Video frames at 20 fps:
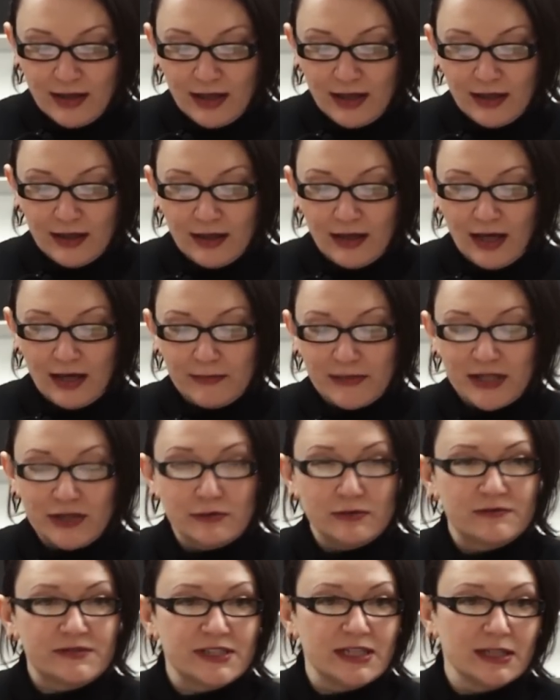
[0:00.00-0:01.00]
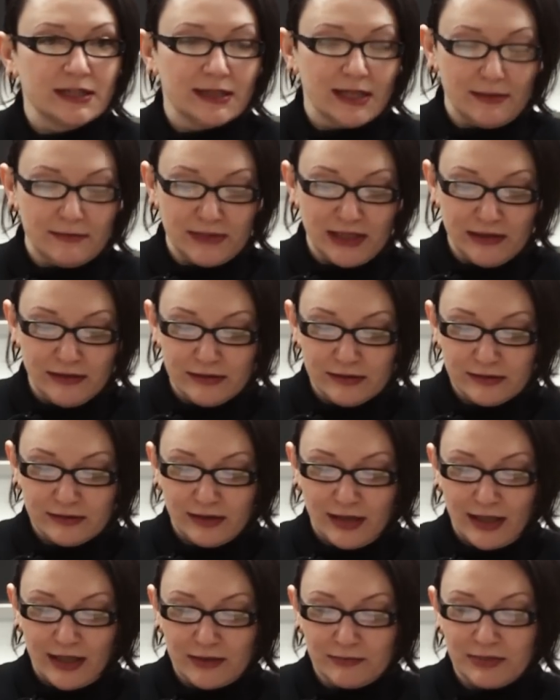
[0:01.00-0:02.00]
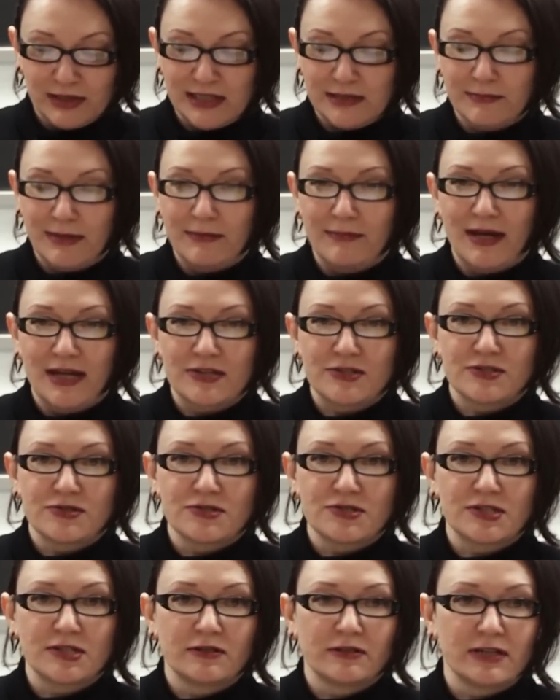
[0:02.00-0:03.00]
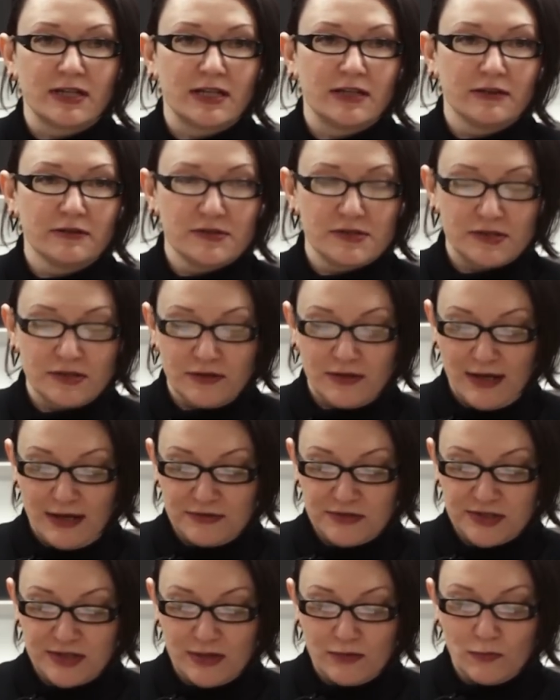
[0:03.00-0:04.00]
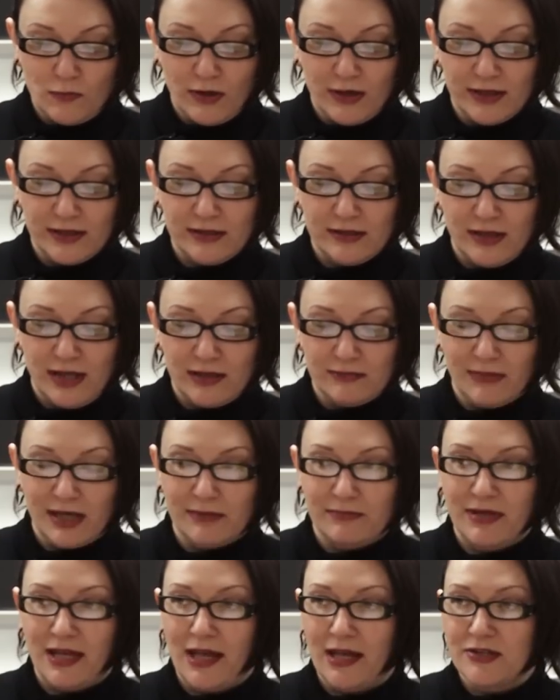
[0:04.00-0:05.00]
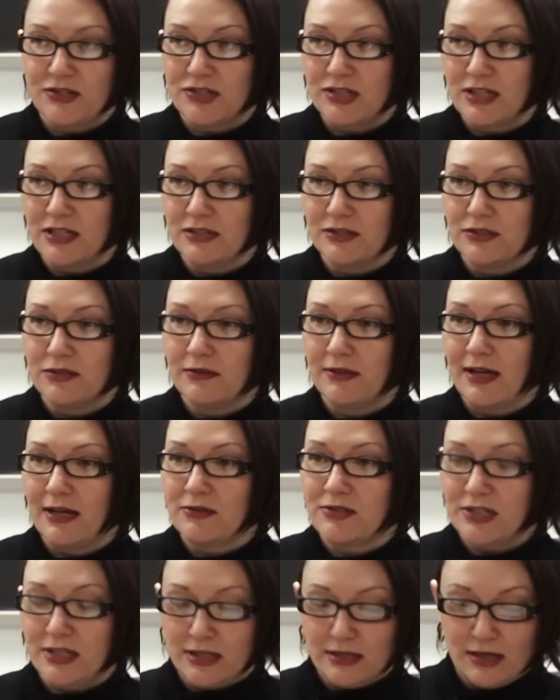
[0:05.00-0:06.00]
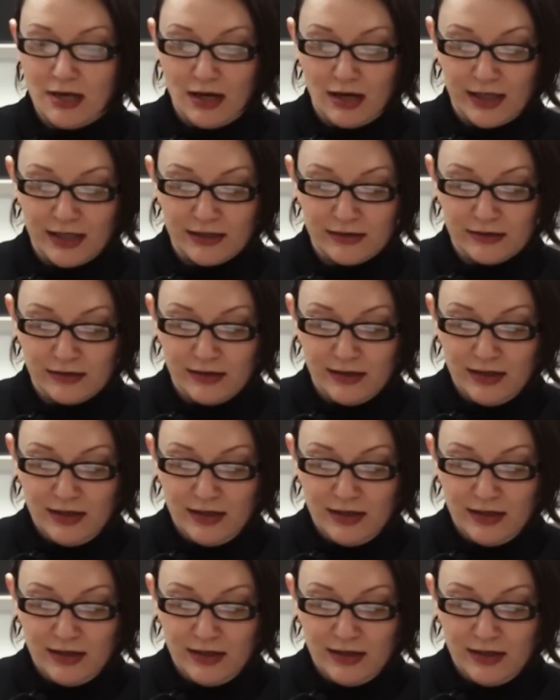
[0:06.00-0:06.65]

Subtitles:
I'm a U of T alumna. I completed my master's degree here in 2001 and my PhD in 2009.